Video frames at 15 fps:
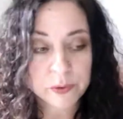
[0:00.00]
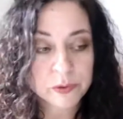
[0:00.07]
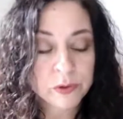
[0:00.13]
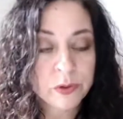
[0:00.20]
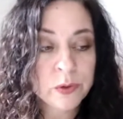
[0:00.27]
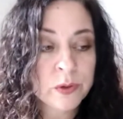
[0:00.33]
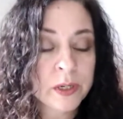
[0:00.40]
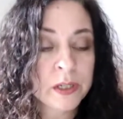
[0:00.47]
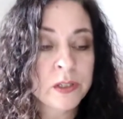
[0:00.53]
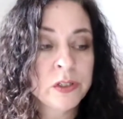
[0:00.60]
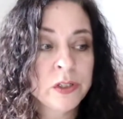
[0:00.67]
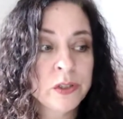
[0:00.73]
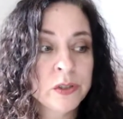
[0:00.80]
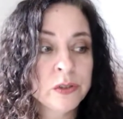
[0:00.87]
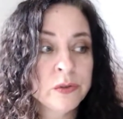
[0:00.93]
You
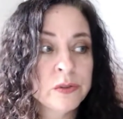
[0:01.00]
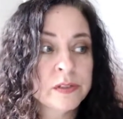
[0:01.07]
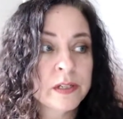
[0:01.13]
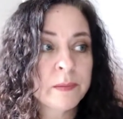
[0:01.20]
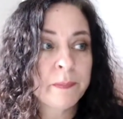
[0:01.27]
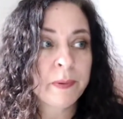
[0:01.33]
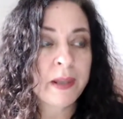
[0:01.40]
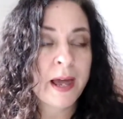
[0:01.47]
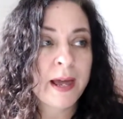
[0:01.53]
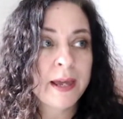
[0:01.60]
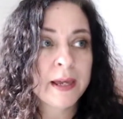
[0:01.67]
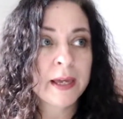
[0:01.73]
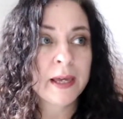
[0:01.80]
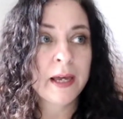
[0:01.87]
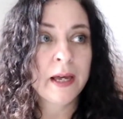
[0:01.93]
can use it
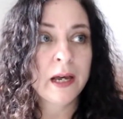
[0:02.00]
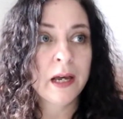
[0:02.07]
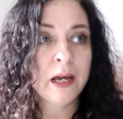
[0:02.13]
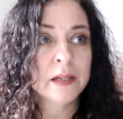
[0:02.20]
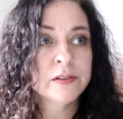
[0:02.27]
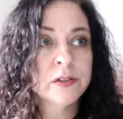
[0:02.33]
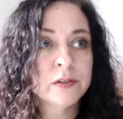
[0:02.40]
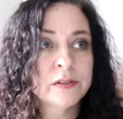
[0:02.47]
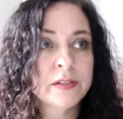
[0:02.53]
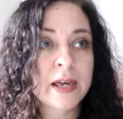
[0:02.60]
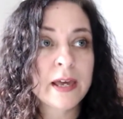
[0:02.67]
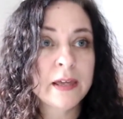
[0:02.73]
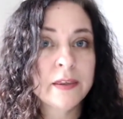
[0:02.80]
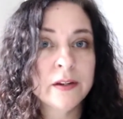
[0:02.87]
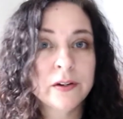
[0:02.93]
like, uh, so
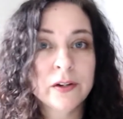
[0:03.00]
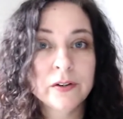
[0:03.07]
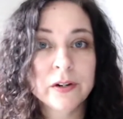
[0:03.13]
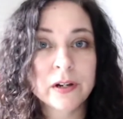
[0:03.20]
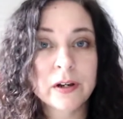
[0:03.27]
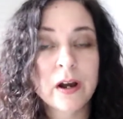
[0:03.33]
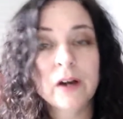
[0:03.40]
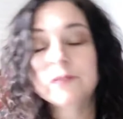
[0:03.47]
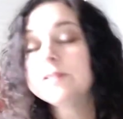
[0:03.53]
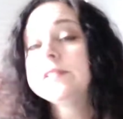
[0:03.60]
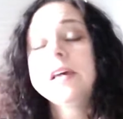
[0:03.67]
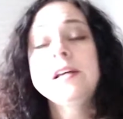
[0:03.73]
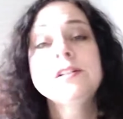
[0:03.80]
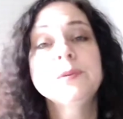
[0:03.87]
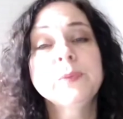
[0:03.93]
say that you're in a
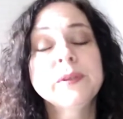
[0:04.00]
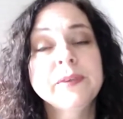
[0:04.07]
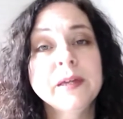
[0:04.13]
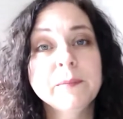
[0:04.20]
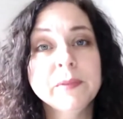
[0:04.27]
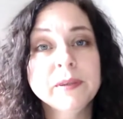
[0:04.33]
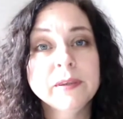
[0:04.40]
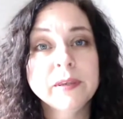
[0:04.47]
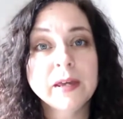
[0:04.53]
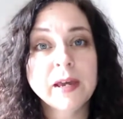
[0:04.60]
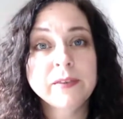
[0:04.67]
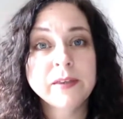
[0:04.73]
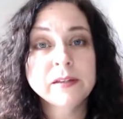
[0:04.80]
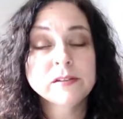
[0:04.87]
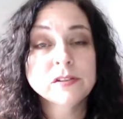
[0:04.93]
conversation with them and,
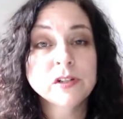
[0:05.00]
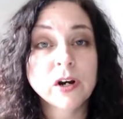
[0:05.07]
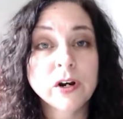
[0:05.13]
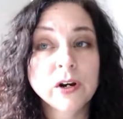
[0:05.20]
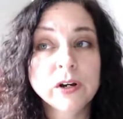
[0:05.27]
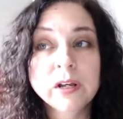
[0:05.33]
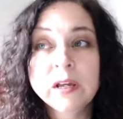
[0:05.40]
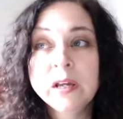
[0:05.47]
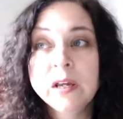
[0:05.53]
and they start